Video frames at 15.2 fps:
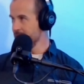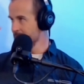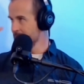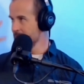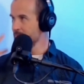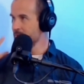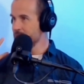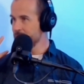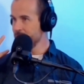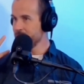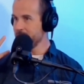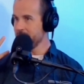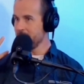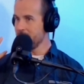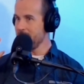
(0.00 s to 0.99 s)
they put
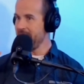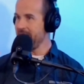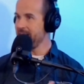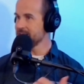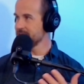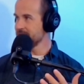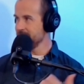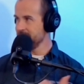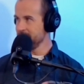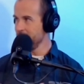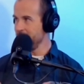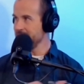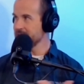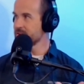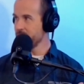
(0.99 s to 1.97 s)
on a mask they
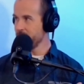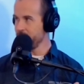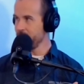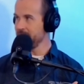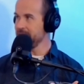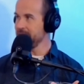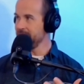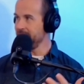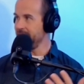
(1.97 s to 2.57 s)
masquerade